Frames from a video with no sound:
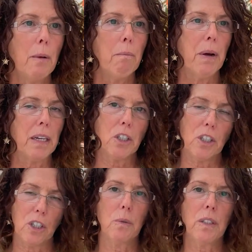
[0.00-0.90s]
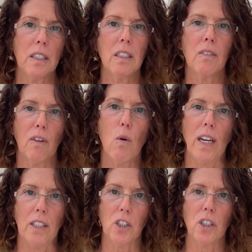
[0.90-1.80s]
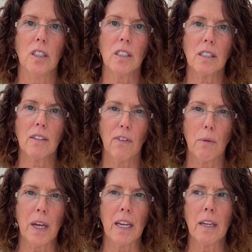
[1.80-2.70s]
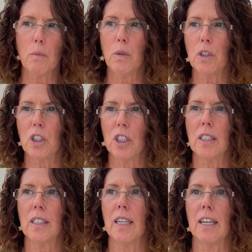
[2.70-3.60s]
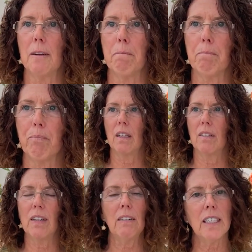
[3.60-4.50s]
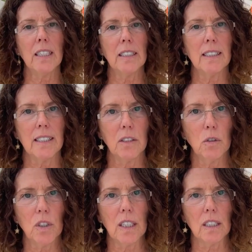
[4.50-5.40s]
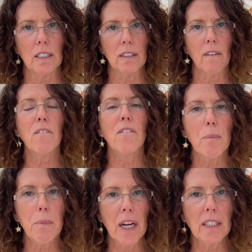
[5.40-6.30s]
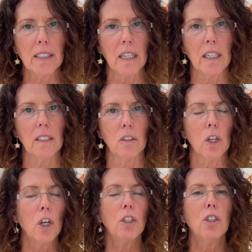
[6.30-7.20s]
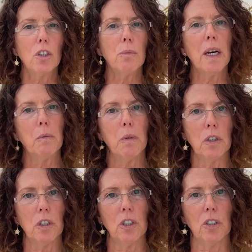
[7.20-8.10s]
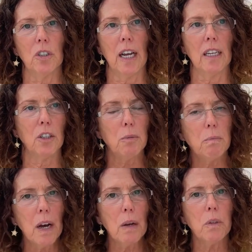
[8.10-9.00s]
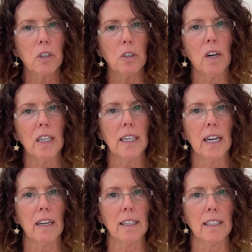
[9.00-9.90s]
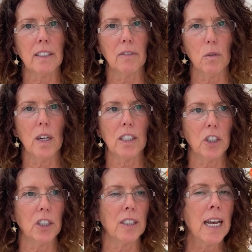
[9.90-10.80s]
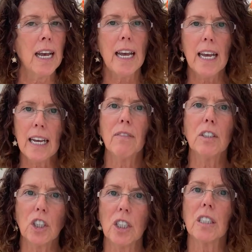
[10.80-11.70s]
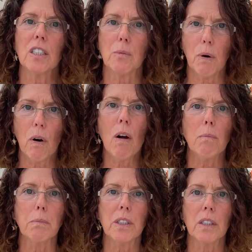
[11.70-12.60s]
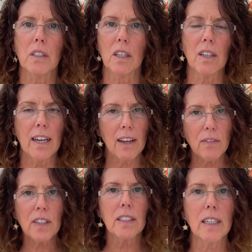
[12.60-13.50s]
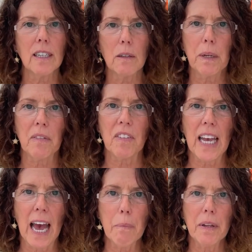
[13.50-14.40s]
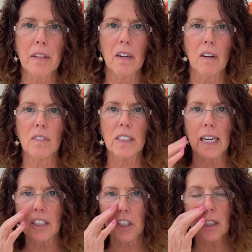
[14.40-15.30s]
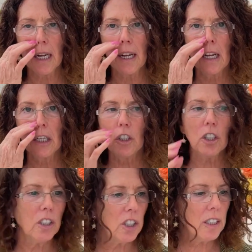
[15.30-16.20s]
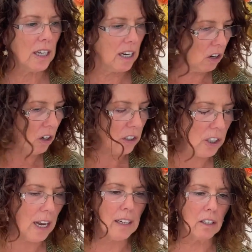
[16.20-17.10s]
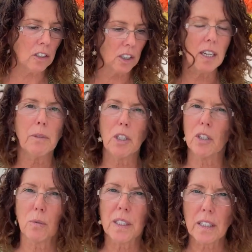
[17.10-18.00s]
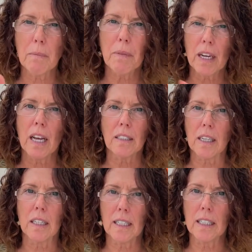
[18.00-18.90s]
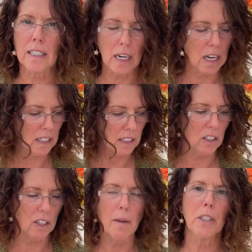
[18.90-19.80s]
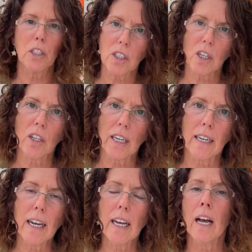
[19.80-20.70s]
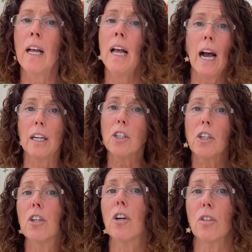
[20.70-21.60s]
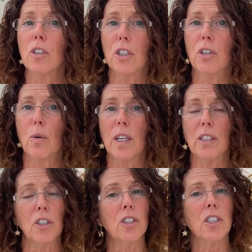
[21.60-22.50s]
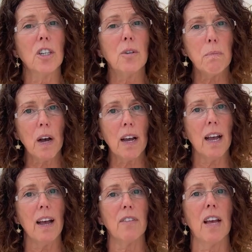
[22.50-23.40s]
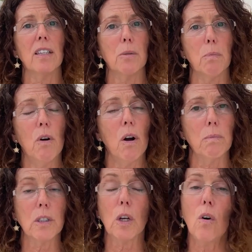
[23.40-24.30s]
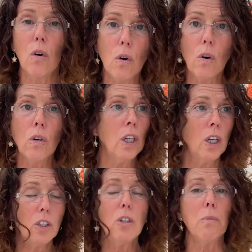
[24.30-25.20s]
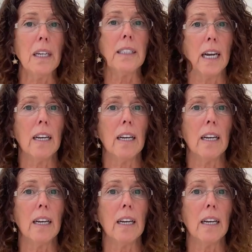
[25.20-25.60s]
But to do a list of questions for me would just seem very stilted for my style. You might want to do that. You might want to write out a list of questions, even just as prompts, so that if there's a little bit of gap in the conversation, you can just say, oh, hang on, just let me, there was something else I needed to ask you. Let me just go down here. And you can go to your questions. So you might have that as prompts, or you might